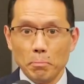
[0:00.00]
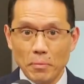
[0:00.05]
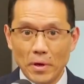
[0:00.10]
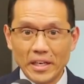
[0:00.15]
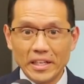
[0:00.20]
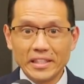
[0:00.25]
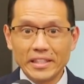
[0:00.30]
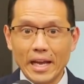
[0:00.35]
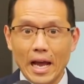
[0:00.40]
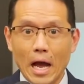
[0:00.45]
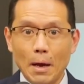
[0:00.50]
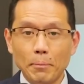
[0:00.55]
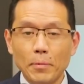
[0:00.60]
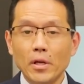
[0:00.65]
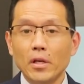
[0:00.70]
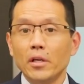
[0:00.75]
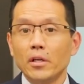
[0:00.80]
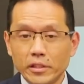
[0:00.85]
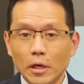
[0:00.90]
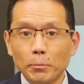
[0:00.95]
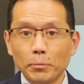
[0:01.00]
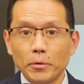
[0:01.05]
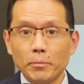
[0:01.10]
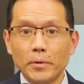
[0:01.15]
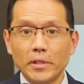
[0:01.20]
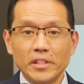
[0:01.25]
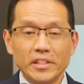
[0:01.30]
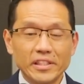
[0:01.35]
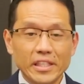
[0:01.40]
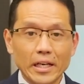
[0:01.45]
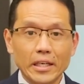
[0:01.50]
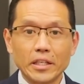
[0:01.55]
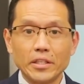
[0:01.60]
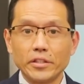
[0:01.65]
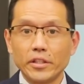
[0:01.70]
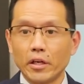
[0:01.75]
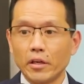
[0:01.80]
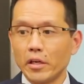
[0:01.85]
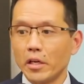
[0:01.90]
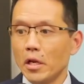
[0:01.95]
Medigap, supplement,
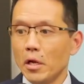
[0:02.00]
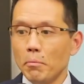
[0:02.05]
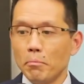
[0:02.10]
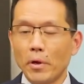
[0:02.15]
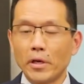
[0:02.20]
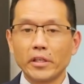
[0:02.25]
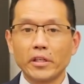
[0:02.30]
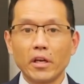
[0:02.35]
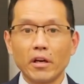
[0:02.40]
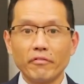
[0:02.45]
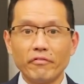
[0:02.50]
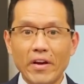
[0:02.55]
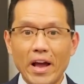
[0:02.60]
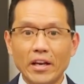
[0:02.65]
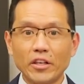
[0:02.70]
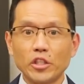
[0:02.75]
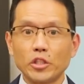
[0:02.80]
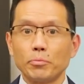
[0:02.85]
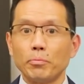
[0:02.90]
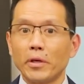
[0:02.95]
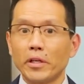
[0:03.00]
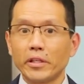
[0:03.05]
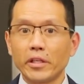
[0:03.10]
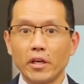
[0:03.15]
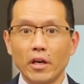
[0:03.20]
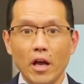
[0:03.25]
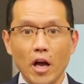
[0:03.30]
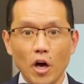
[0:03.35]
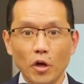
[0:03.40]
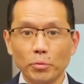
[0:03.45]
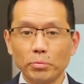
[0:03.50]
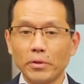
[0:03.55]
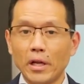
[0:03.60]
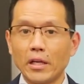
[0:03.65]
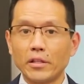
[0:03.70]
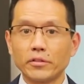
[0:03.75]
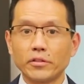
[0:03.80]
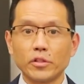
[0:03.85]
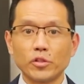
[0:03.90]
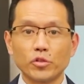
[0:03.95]
secondary, Medicare Advantage, Medicare Health
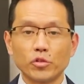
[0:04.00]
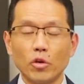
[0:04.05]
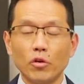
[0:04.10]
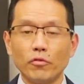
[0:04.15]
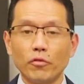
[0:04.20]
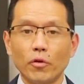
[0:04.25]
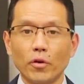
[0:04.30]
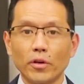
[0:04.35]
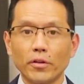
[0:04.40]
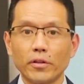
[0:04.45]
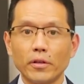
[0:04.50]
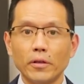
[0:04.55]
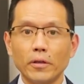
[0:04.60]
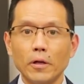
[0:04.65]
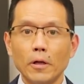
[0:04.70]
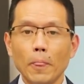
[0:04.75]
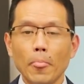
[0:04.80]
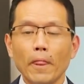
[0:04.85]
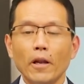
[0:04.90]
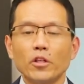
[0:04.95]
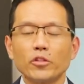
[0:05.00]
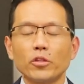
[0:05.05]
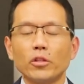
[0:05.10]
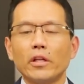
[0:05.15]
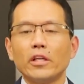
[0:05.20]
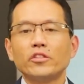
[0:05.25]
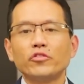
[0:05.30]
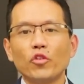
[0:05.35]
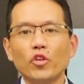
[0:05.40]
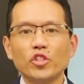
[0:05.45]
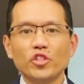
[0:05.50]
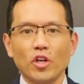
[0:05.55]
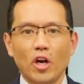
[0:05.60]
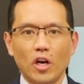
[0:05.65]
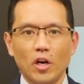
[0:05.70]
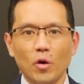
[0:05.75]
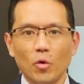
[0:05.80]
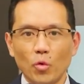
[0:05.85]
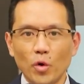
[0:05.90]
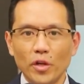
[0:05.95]
Plans, and so forth. So let's first
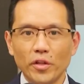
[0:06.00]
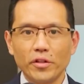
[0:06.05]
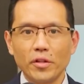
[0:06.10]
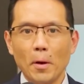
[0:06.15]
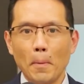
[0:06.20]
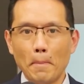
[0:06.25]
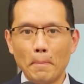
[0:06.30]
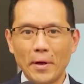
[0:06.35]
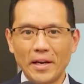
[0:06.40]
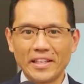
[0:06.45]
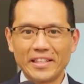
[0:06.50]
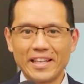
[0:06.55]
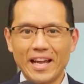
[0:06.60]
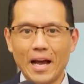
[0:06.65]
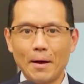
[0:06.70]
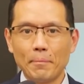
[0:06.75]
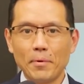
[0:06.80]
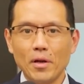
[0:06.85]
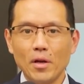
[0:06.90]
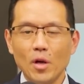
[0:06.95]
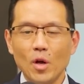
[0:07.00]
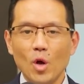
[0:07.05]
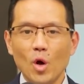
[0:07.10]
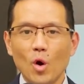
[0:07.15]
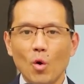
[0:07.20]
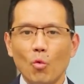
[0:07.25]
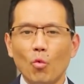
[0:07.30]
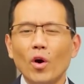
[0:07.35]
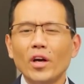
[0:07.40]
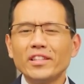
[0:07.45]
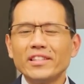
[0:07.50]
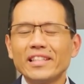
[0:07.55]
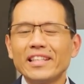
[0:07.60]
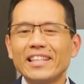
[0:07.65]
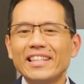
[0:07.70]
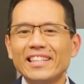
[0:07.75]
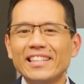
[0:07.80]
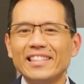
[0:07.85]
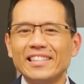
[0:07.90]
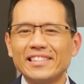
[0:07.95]
start with Medigap. What
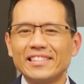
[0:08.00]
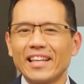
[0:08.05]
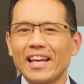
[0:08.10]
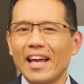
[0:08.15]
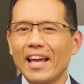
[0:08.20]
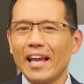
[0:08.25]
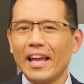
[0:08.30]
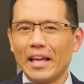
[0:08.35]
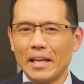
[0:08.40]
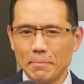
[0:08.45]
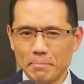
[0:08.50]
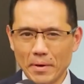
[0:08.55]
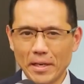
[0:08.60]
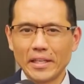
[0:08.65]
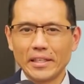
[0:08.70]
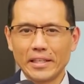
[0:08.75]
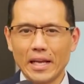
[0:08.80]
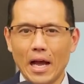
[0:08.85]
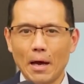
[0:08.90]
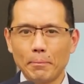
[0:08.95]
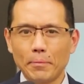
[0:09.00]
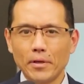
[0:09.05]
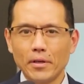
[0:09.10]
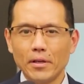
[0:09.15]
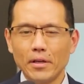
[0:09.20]
is a Medigap?